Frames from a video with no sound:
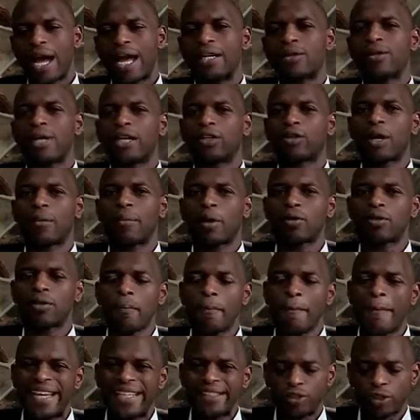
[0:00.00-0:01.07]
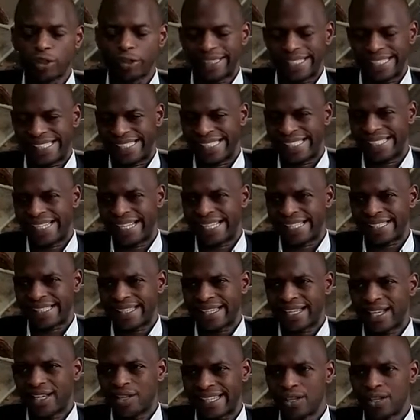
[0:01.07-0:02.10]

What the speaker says: and we are talking about mental resilience.